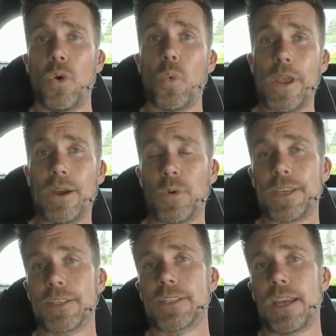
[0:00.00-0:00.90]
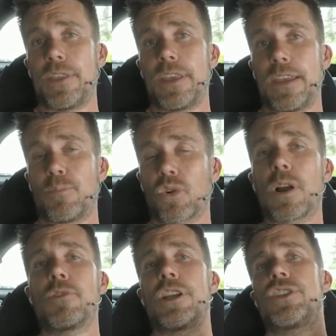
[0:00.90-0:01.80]
where we can see the
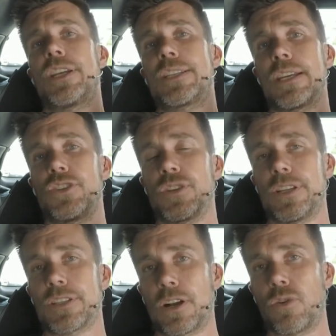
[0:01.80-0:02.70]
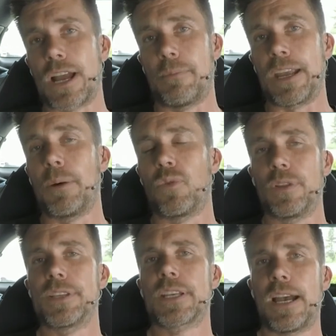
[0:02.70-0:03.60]
primary injector duty cycle coming up,
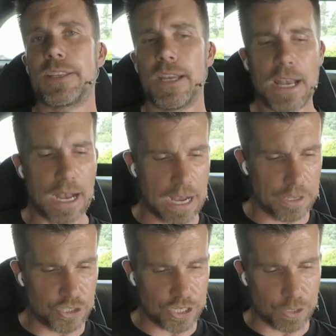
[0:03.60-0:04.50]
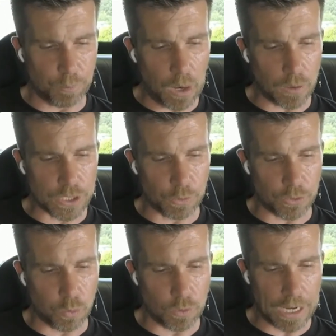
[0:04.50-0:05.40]
or in this case uh, injection pulse
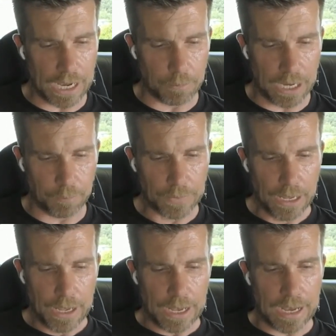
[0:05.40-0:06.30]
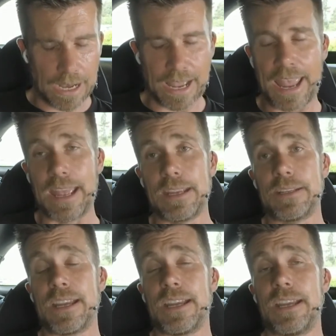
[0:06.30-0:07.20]
width will come up, uh,
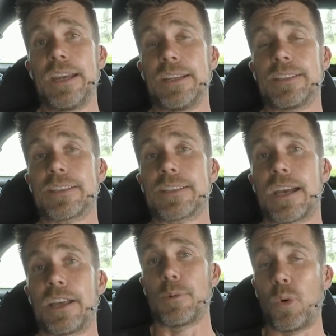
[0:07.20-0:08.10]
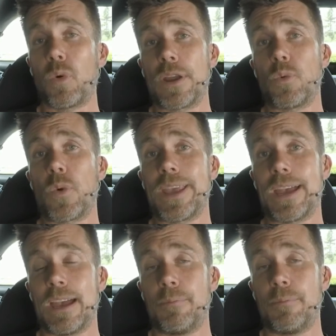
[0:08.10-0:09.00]
and it hits the point
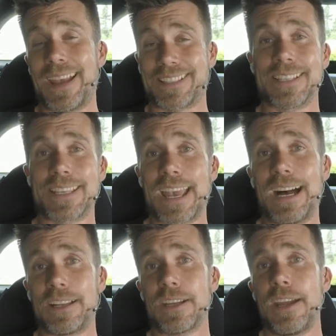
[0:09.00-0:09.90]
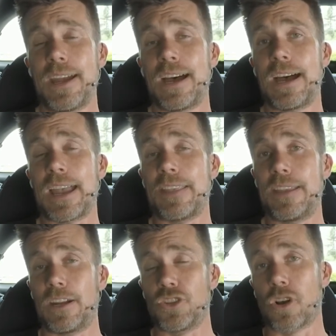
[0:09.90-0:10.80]
where it maxes out, uh,
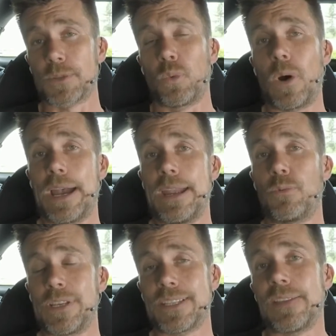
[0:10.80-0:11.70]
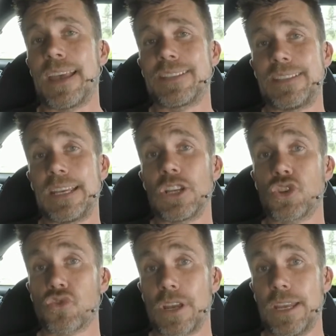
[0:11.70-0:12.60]
and then it drops away, and we see that
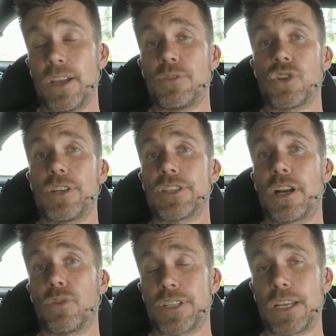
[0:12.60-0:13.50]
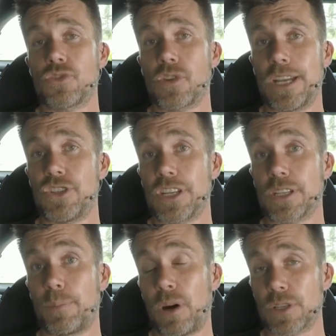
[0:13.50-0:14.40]
secondary duty cycle, secondary
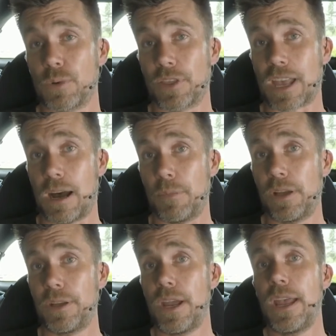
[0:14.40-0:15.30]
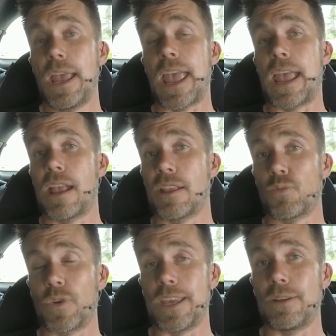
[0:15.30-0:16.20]
injection pulse width come in,
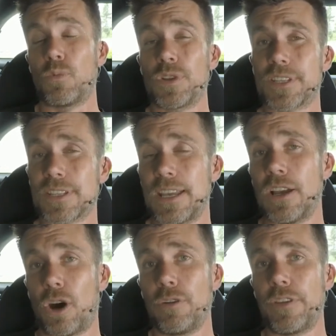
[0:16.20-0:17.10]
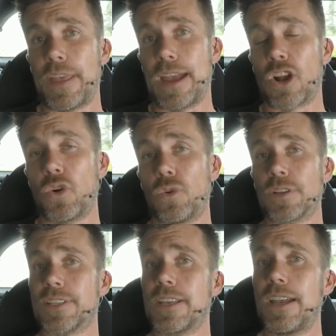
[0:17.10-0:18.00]
and we would see over that
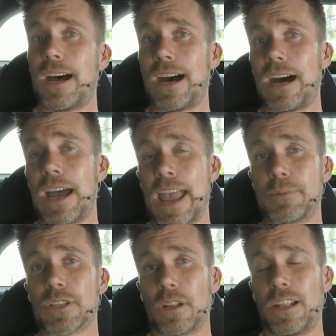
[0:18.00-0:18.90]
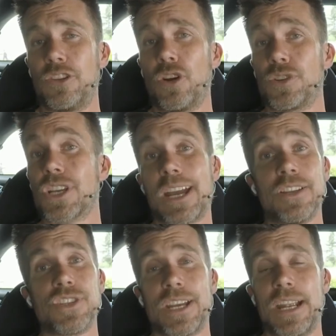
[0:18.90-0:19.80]
course uh, absolutely no
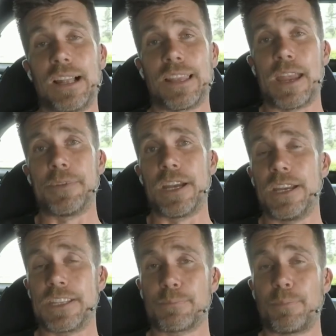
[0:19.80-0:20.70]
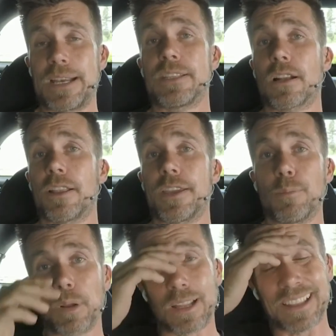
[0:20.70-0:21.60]
change in our Lambda. It's basically
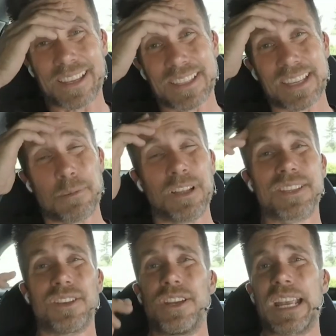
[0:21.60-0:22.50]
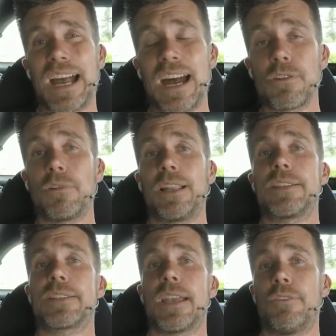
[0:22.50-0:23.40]
completely seamless, so you can't
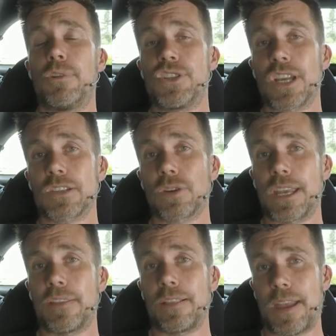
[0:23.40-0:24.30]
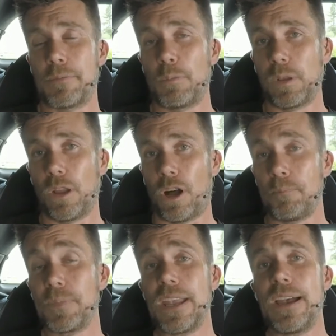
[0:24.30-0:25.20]
really see, if we're just looking at the Lambda
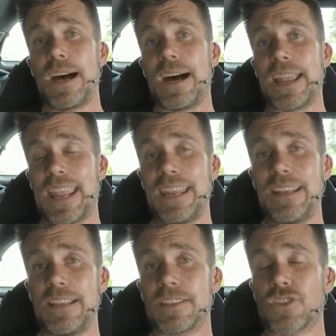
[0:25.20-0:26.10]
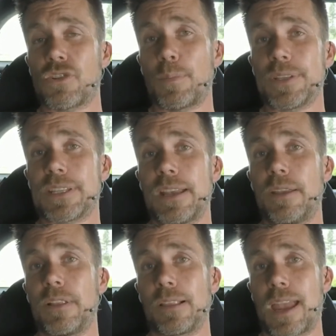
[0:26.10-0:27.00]
plot, uh, any discrepancy
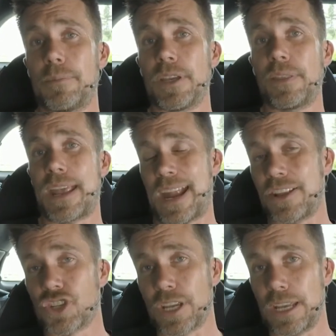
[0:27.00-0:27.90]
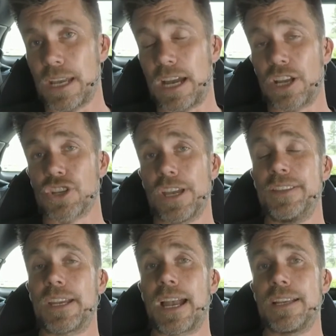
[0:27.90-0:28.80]
in the Lambda that actually uh,
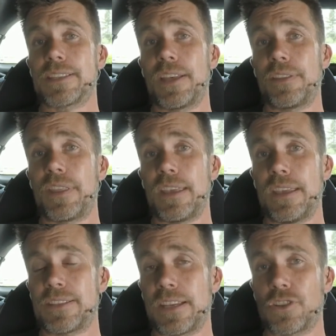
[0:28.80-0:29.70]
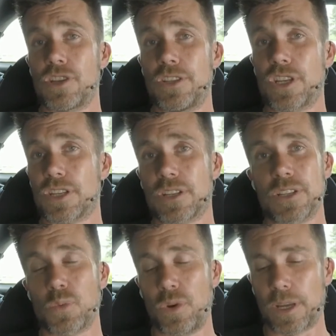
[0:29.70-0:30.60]
indicates that the secondary
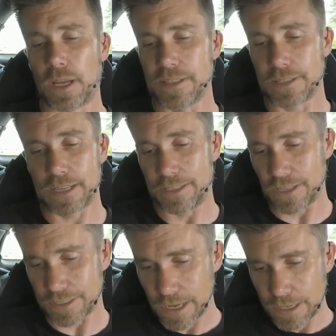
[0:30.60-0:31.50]
injection is working. As I say, just